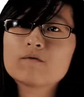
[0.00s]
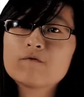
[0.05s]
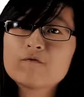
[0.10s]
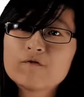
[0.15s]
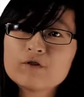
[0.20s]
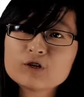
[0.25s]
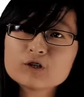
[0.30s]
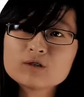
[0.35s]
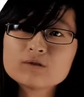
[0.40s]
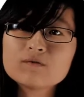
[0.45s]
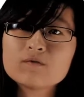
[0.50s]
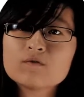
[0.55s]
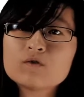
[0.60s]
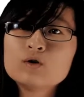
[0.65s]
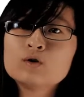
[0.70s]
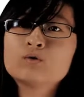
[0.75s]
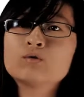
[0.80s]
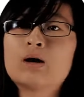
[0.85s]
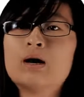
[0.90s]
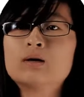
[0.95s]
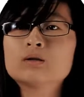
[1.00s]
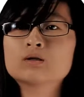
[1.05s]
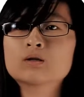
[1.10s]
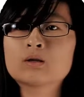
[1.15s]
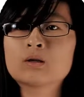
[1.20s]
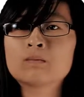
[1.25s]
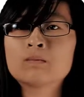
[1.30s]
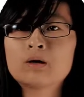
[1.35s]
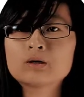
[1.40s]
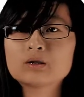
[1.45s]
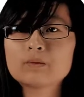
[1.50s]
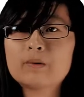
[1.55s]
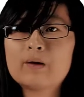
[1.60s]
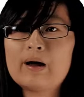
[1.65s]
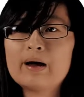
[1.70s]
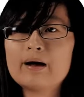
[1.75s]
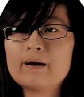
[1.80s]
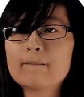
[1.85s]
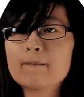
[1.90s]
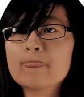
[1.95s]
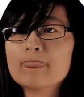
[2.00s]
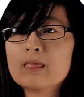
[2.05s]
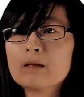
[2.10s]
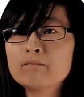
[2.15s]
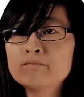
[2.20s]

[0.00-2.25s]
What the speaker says: first few rounds of the multiplier